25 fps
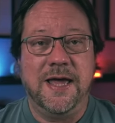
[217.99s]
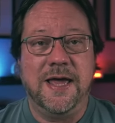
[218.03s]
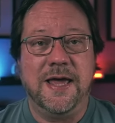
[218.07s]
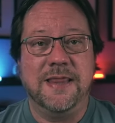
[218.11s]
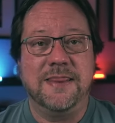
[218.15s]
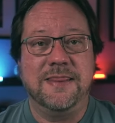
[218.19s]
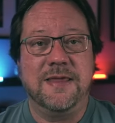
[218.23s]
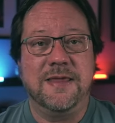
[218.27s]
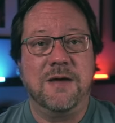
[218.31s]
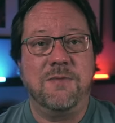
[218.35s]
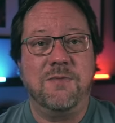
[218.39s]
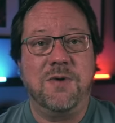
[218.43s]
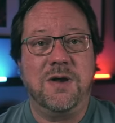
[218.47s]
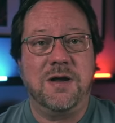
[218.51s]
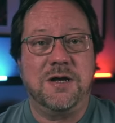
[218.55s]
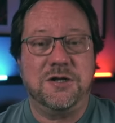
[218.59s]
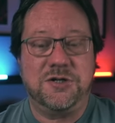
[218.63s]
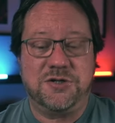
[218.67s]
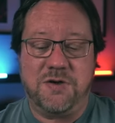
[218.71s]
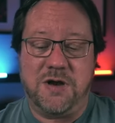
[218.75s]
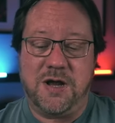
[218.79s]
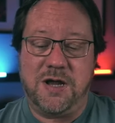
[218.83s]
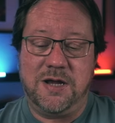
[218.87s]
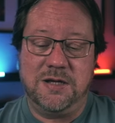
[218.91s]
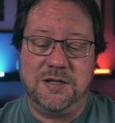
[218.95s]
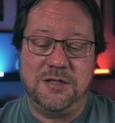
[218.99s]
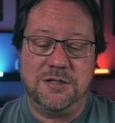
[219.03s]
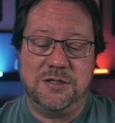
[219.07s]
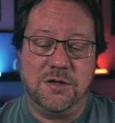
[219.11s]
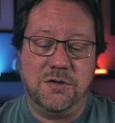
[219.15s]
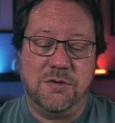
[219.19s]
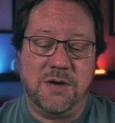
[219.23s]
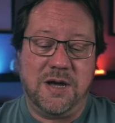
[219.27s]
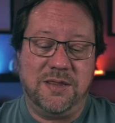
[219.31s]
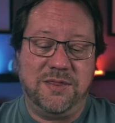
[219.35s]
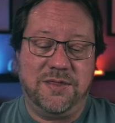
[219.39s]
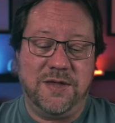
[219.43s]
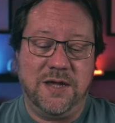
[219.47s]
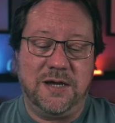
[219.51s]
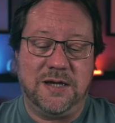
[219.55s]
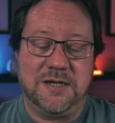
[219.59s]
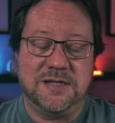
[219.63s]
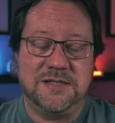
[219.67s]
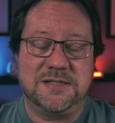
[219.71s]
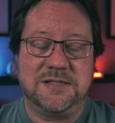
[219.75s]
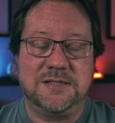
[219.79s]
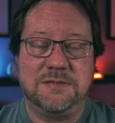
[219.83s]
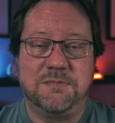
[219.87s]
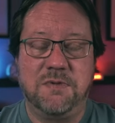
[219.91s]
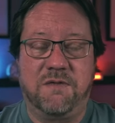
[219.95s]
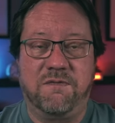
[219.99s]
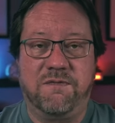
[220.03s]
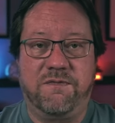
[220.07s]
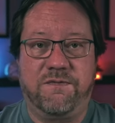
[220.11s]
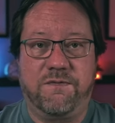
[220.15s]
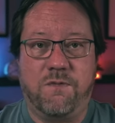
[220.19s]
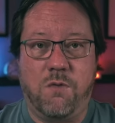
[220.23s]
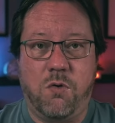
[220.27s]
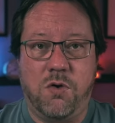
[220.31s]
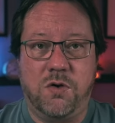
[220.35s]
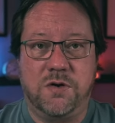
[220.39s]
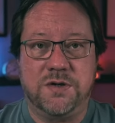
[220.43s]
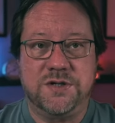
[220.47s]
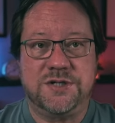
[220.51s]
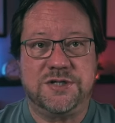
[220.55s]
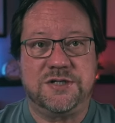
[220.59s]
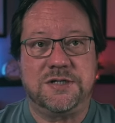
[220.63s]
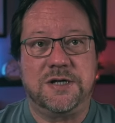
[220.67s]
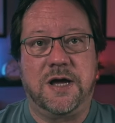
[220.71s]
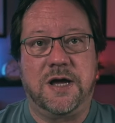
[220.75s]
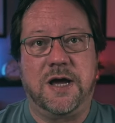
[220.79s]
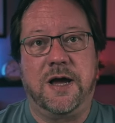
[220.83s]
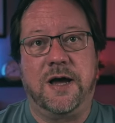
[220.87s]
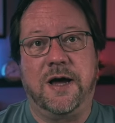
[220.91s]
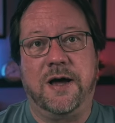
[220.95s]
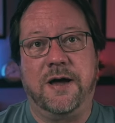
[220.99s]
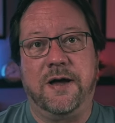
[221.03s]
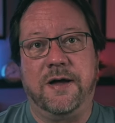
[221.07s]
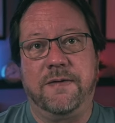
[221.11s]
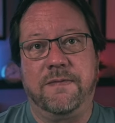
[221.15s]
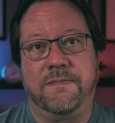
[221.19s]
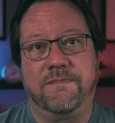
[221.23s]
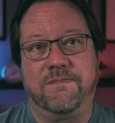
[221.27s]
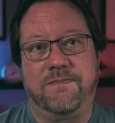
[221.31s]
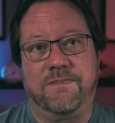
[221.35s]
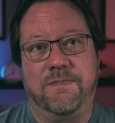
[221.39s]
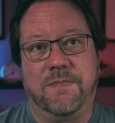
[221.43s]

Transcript: And then what I try and do, I think, is force uh,